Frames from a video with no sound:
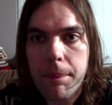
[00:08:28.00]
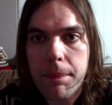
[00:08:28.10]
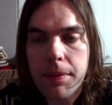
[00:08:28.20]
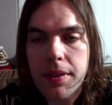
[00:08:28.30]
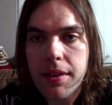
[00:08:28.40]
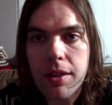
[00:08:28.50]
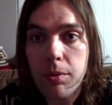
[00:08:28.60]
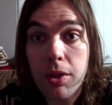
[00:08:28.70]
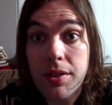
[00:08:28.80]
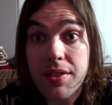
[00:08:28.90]
thing
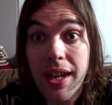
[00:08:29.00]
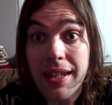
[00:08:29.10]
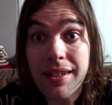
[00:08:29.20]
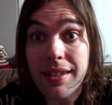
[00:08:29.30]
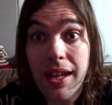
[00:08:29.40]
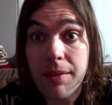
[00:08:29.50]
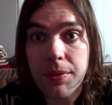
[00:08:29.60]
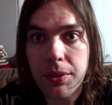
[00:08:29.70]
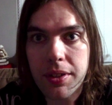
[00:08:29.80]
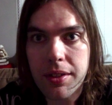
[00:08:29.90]
was, I did not
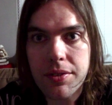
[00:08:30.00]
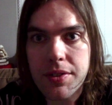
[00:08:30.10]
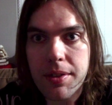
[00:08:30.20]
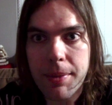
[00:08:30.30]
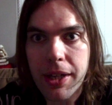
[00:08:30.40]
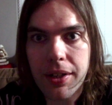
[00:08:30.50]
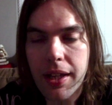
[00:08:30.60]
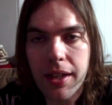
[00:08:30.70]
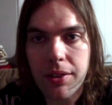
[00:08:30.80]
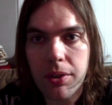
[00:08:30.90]
feel guilty about it
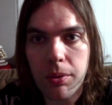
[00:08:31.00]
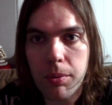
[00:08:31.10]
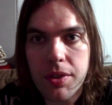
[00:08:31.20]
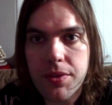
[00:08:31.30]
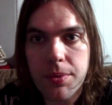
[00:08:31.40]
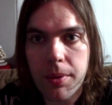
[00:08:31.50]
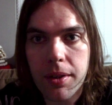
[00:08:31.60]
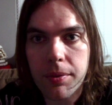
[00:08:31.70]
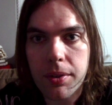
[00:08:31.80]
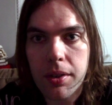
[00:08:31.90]
at all
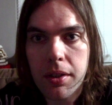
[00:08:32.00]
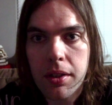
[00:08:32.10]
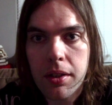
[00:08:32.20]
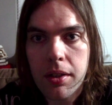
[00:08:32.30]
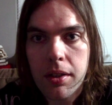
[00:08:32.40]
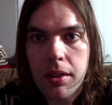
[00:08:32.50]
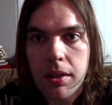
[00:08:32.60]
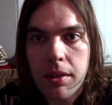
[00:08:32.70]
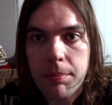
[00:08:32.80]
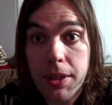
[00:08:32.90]
whatsoever.
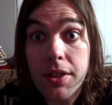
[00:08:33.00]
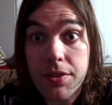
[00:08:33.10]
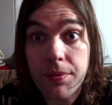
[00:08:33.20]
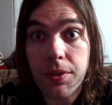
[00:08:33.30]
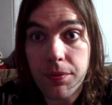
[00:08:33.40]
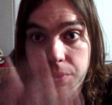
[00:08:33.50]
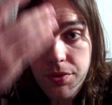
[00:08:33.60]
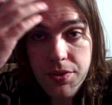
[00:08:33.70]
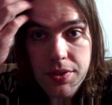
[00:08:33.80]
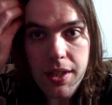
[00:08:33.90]
Because for the
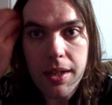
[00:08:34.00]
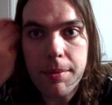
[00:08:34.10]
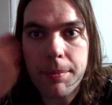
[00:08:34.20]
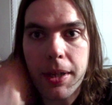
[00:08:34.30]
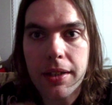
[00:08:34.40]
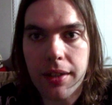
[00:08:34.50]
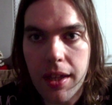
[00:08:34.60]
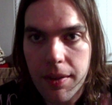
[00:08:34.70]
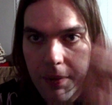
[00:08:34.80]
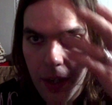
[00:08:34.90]
first time in my
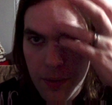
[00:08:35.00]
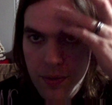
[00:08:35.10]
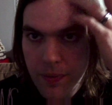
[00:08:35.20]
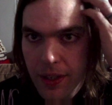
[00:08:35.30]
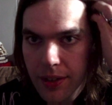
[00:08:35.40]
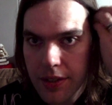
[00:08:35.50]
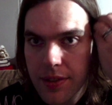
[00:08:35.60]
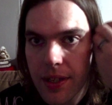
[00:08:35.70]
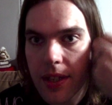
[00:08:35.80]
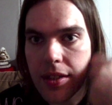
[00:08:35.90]
life, I was finally
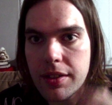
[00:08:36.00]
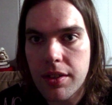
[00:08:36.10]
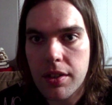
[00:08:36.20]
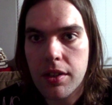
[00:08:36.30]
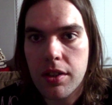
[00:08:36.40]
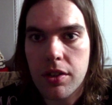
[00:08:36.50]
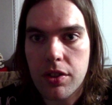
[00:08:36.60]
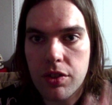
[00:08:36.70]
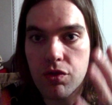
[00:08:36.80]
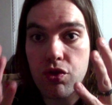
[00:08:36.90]
taking
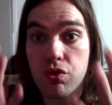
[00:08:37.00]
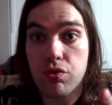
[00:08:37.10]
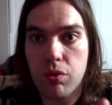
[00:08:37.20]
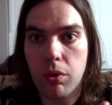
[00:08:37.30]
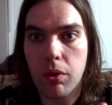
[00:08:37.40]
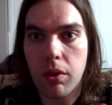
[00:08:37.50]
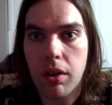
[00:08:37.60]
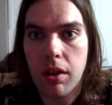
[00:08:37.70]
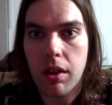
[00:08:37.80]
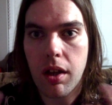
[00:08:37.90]
control
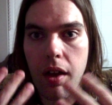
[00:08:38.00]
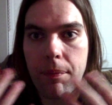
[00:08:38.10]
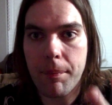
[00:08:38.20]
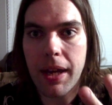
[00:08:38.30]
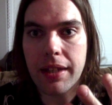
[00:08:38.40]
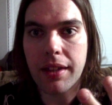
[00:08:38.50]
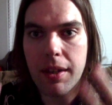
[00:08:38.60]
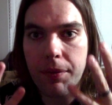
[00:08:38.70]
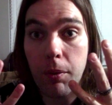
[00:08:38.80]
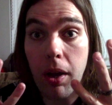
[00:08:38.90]
of my
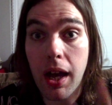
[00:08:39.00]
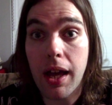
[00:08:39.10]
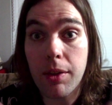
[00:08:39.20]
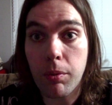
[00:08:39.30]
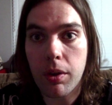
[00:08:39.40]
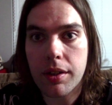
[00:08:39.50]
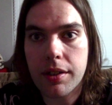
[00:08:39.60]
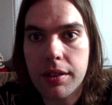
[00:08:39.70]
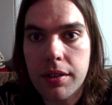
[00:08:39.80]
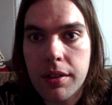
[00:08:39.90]
life and what I wanted